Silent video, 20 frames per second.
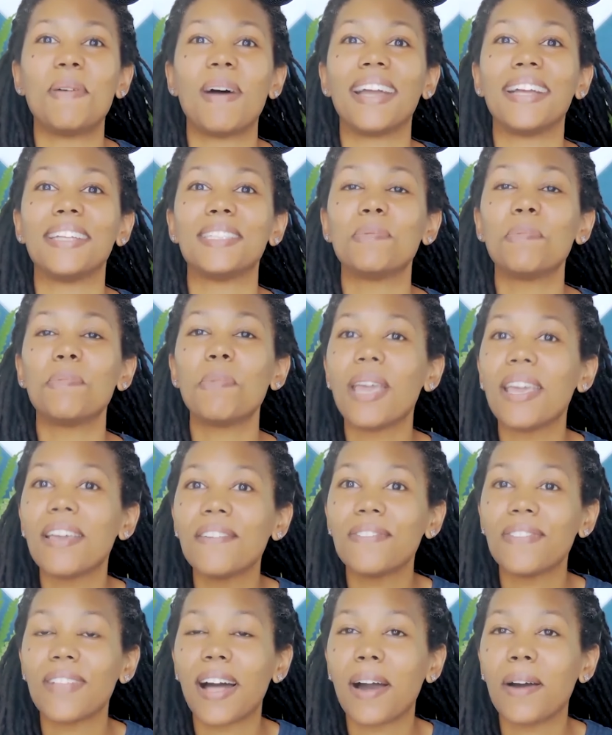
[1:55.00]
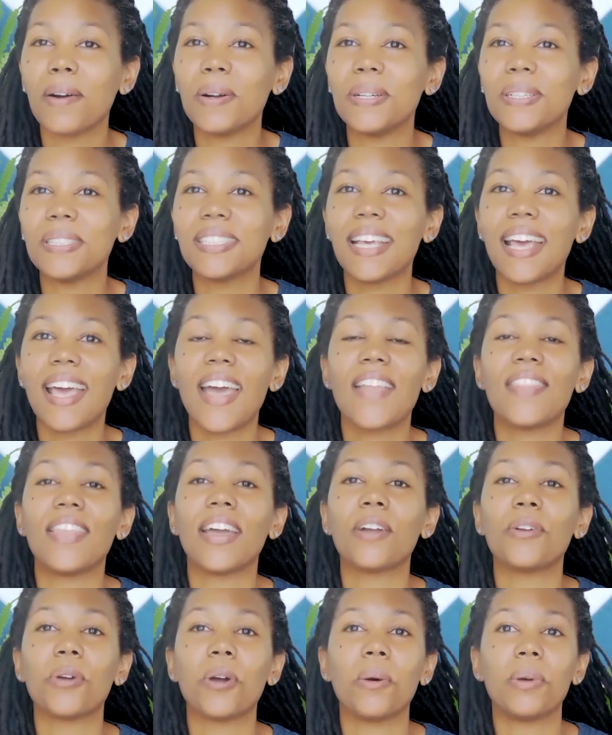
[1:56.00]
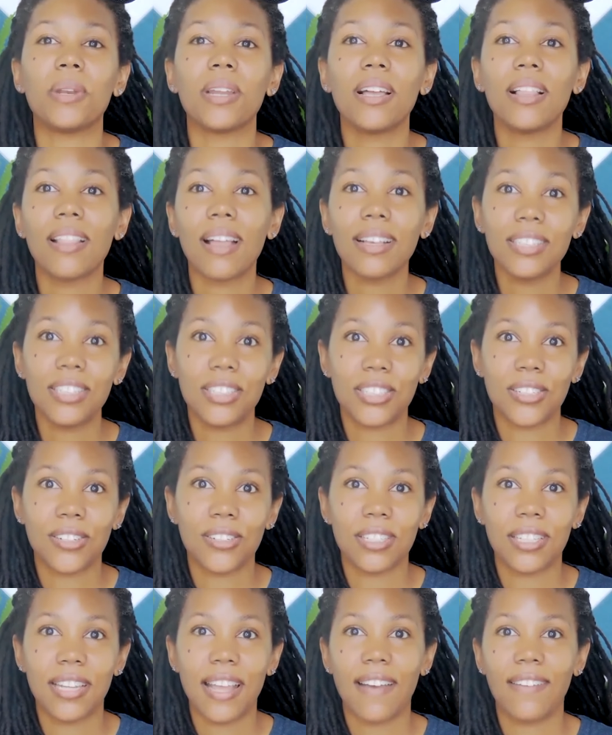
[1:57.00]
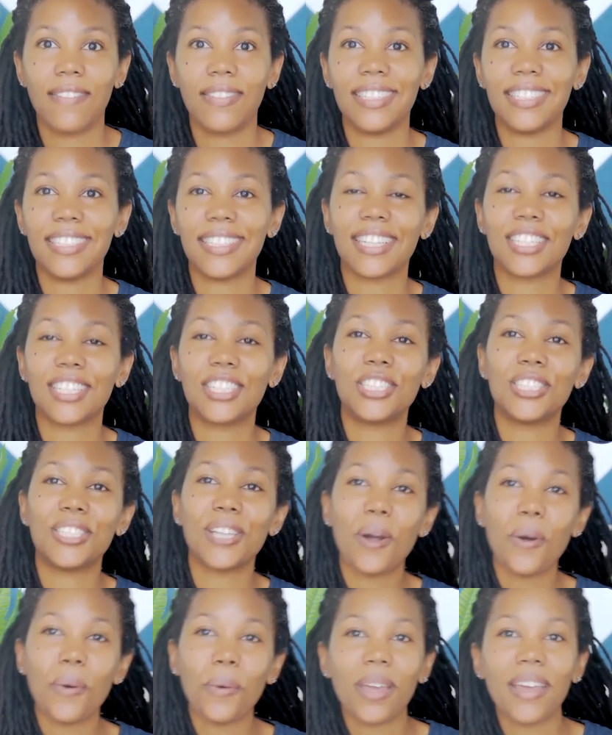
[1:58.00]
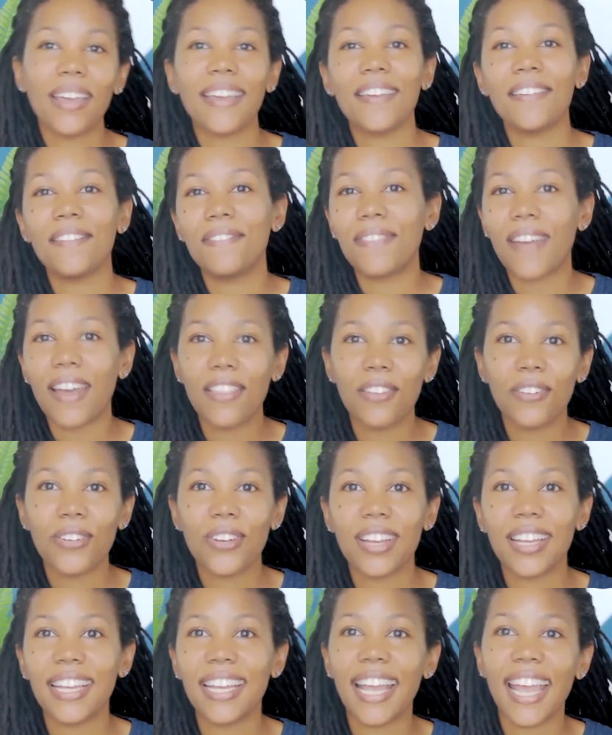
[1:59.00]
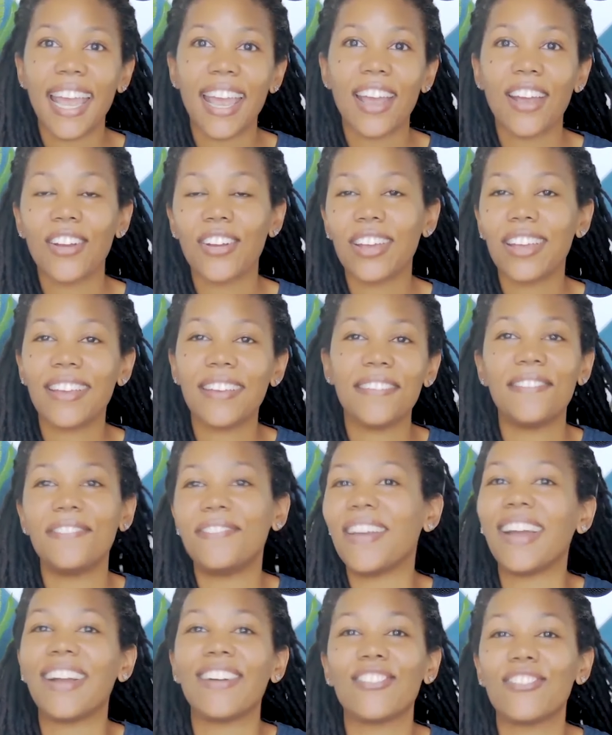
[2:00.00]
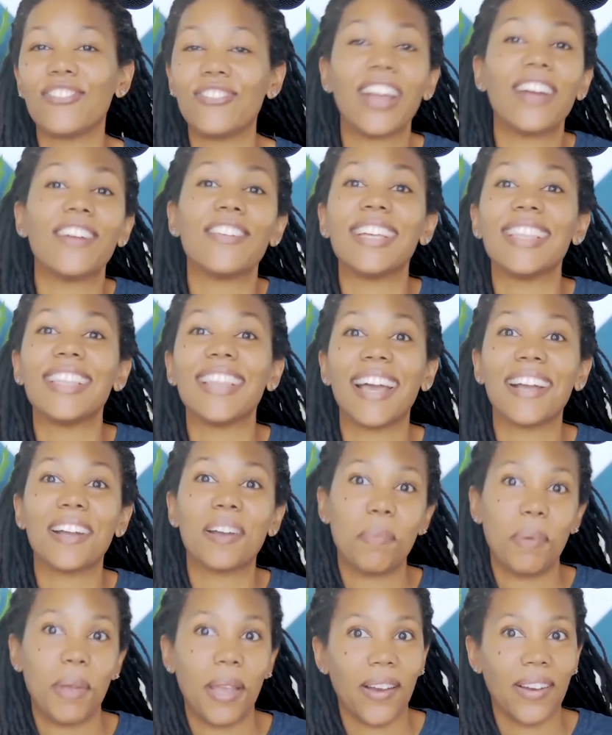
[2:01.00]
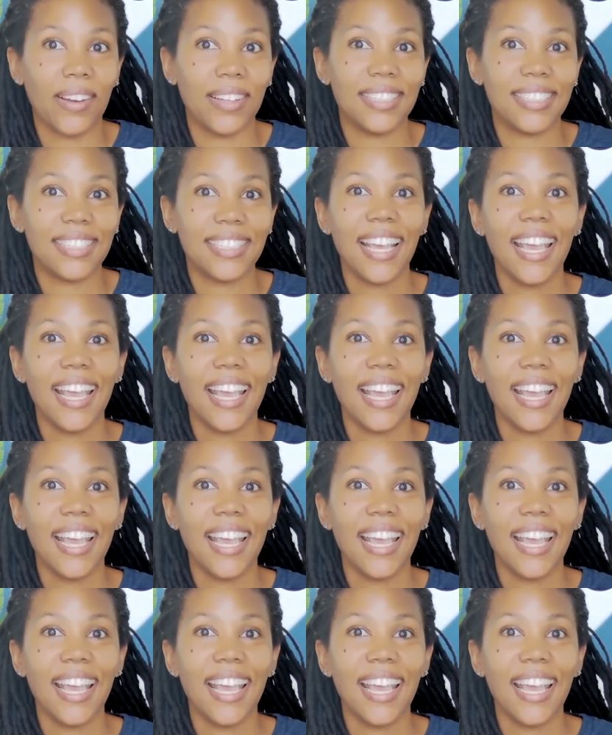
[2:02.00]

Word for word: by its pink flowers that grow in clusters and have these like showy, feathery, airy, fairy-like appearance.